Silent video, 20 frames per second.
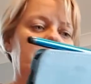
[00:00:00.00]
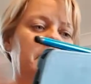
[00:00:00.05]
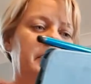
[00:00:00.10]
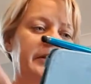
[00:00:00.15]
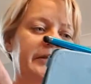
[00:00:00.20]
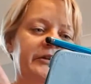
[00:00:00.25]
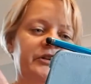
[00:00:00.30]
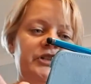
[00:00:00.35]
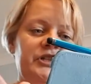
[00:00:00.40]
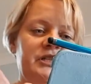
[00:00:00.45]

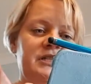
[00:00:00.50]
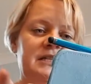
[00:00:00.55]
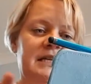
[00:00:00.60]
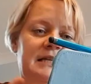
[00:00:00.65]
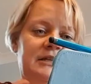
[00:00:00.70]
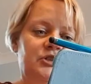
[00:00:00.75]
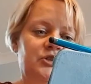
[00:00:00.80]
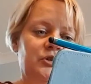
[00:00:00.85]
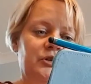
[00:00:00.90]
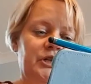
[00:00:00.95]
but they're just
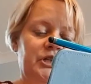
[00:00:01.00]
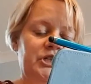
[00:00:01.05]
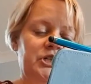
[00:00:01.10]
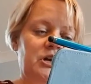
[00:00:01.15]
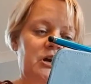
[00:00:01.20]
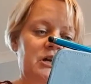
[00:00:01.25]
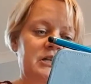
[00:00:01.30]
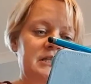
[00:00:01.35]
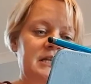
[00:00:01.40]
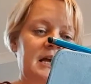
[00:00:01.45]
electronic
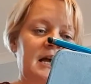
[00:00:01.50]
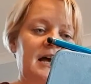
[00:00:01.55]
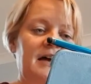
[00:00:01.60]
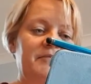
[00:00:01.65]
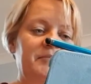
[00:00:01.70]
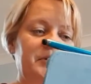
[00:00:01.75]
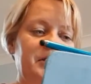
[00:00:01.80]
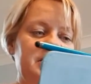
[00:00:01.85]
charts. I have